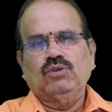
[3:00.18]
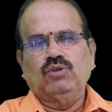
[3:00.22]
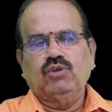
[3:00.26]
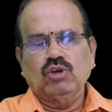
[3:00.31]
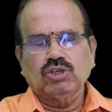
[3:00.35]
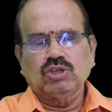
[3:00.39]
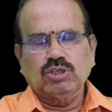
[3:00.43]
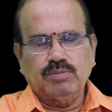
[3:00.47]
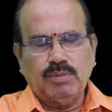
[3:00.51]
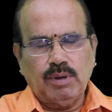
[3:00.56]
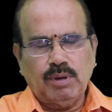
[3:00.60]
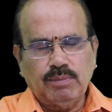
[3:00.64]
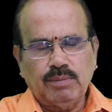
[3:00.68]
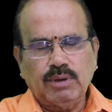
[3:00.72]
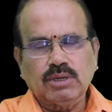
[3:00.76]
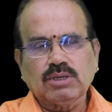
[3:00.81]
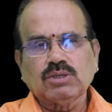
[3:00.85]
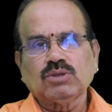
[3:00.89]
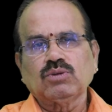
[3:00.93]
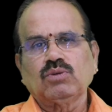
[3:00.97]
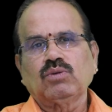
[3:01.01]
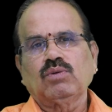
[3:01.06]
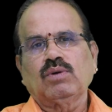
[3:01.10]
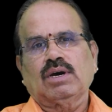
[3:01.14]
Those
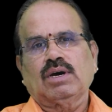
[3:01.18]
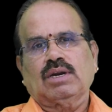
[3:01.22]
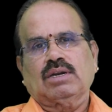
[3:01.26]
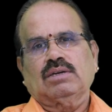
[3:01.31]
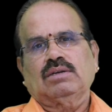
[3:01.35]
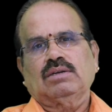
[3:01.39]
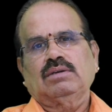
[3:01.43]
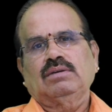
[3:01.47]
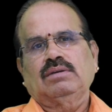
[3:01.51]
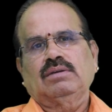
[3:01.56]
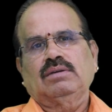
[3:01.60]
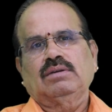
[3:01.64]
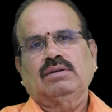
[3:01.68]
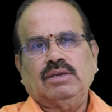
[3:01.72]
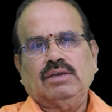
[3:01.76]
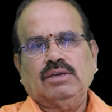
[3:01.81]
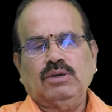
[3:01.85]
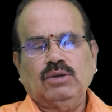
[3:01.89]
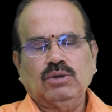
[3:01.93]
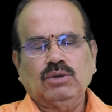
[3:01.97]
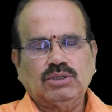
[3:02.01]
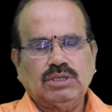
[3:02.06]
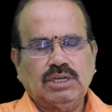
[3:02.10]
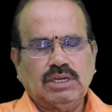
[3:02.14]
members who are
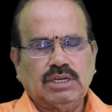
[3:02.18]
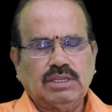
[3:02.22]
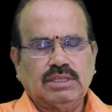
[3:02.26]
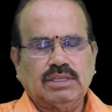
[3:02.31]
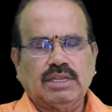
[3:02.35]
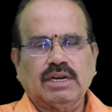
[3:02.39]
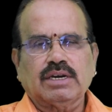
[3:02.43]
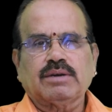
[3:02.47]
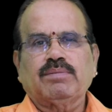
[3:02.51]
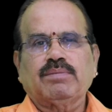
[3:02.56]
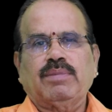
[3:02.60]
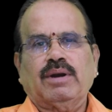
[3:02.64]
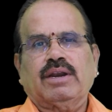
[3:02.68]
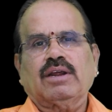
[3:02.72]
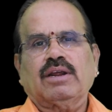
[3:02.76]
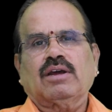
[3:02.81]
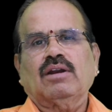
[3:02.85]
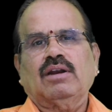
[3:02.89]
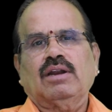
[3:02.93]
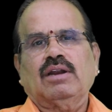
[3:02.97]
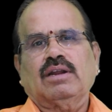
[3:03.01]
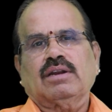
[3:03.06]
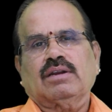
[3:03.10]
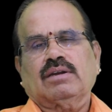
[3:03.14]
using that
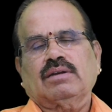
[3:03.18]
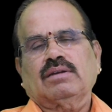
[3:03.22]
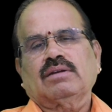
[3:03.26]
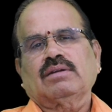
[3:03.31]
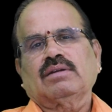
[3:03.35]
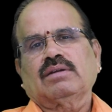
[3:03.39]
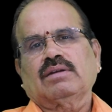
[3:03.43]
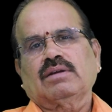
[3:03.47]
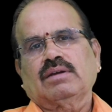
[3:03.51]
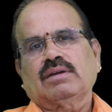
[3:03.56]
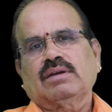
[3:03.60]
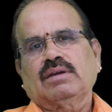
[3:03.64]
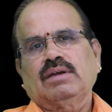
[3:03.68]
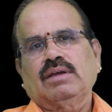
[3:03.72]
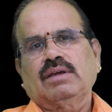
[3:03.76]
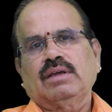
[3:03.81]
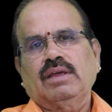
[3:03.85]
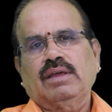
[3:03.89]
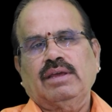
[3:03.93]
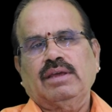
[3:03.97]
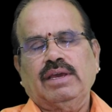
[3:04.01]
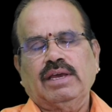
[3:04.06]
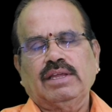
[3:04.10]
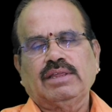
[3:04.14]
particular
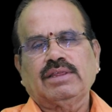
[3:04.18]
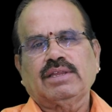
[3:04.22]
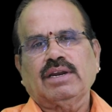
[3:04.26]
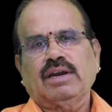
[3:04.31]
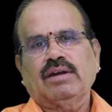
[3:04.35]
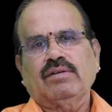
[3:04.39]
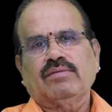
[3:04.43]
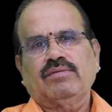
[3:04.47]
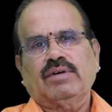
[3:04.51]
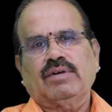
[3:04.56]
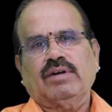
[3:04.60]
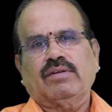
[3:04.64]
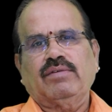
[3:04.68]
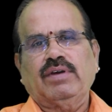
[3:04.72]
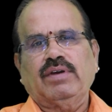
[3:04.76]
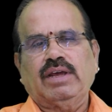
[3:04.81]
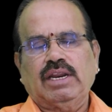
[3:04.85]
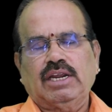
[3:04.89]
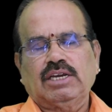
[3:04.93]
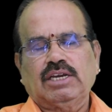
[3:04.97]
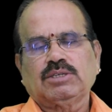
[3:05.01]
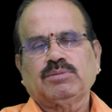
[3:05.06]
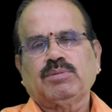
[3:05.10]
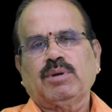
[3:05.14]
yantra for
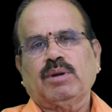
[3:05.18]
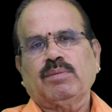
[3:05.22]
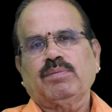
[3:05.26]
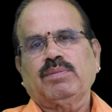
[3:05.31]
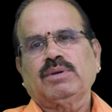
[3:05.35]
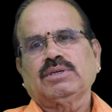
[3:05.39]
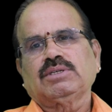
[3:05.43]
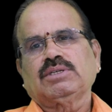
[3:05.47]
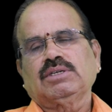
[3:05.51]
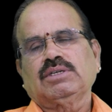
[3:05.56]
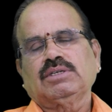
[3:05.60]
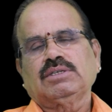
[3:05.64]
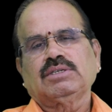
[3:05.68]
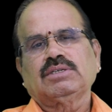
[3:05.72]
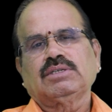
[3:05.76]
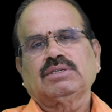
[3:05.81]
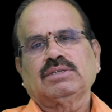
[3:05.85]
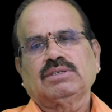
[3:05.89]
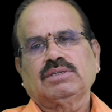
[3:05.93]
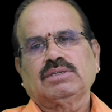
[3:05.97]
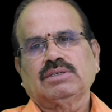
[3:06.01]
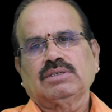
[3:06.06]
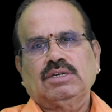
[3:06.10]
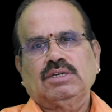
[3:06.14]
various
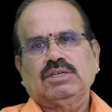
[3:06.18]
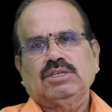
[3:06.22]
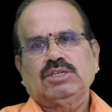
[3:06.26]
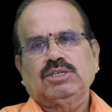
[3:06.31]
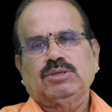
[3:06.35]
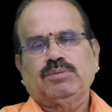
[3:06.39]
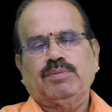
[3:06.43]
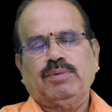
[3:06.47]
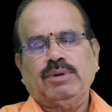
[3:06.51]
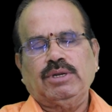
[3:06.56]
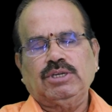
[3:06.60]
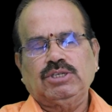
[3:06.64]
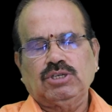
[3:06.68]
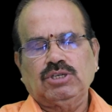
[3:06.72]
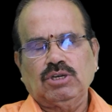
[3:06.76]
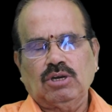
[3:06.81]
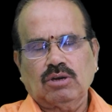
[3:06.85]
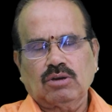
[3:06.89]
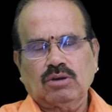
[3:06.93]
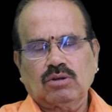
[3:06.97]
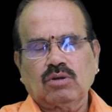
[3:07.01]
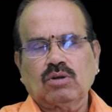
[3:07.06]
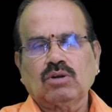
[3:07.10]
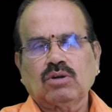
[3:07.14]
purposes,
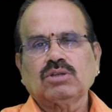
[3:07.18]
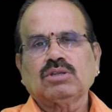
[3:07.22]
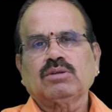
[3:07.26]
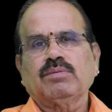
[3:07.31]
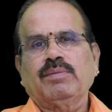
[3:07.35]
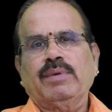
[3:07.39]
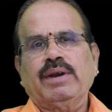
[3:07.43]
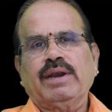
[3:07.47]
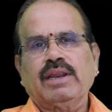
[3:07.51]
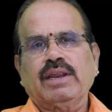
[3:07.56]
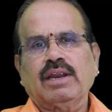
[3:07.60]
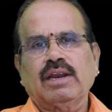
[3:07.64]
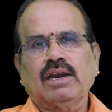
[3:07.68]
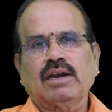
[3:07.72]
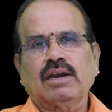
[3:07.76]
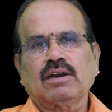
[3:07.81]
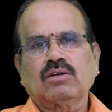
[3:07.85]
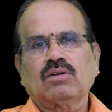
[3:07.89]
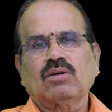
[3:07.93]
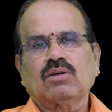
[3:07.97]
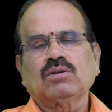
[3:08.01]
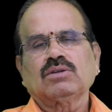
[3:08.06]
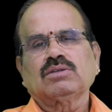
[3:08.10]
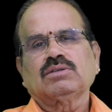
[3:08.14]
spiritual growth,
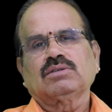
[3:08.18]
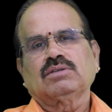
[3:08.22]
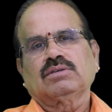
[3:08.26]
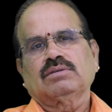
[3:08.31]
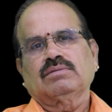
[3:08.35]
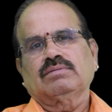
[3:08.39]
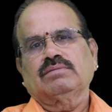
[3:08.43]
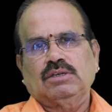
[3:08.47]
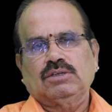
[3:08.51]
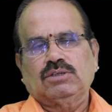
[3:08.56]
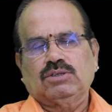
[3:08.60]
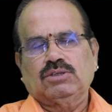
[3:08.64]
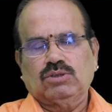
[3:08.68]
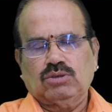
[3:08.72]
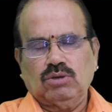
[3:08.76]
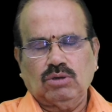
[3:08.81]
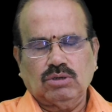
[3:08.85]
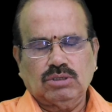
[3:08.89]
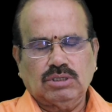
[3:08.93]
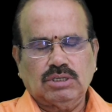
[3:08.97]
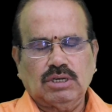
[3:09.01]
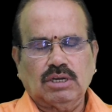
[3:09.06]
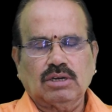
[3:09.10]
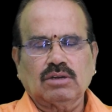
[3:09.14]
material growth,
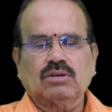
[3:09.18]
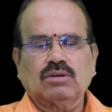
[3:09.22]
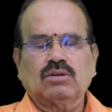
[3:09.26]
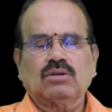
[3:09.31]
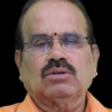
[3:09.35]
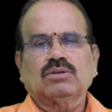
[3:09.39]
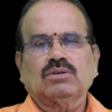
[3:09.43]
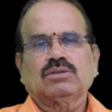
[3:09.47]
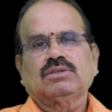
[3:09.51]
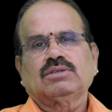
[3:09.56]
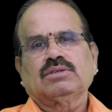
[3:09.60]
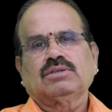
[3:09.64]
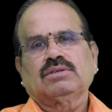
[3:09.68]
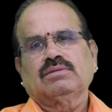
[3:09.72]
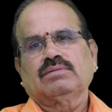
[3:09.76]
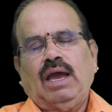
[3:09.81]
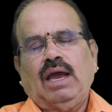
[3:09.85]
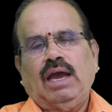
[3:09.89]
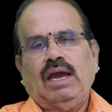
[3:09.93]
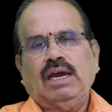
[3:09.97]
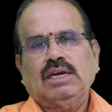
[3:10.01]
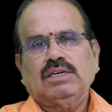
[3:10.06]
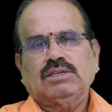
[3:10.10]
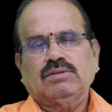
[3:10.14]
social growth,
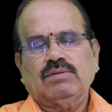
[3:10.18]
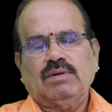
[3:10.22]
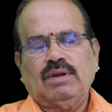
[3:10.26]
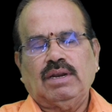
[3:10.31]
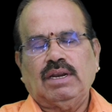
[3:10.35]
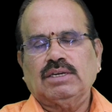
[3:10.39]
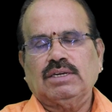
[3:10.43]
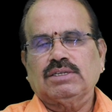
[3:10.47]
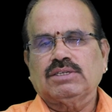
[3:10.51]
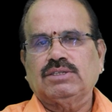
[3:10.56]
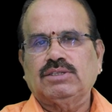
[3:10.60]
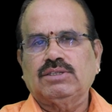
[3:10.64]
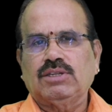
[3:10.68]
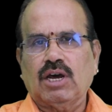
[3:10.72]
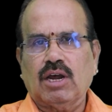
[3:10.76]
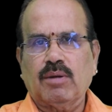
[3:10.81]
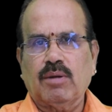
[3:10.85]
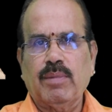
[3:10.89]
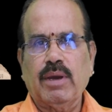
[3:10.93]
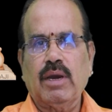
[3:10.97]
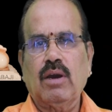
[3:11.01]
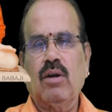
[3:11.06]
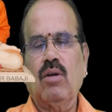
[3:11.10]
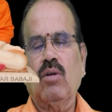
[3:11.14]
as well as
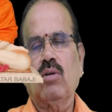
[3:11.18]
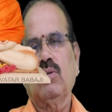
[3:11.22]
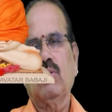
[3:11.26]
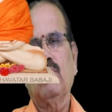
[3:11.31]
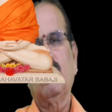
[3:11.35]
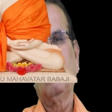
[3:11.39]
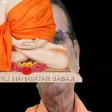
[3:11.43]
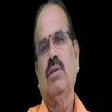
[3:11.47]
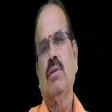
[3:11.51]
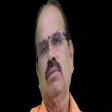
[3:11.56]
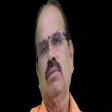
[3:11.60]
dharmic growth.